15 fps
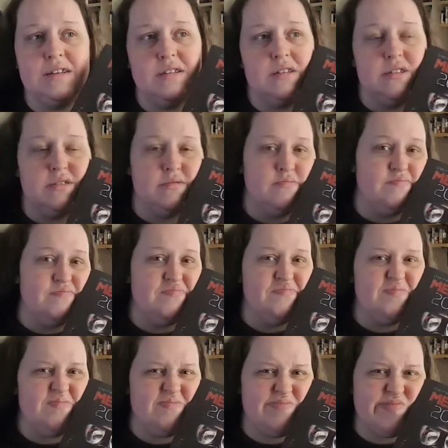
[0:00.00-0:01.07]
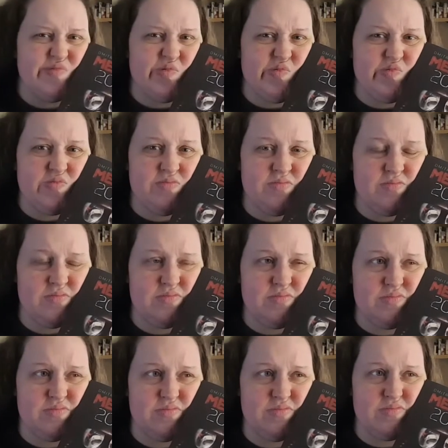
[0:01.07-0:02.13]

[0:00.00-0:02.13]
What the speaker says: No one is speaking in this clip.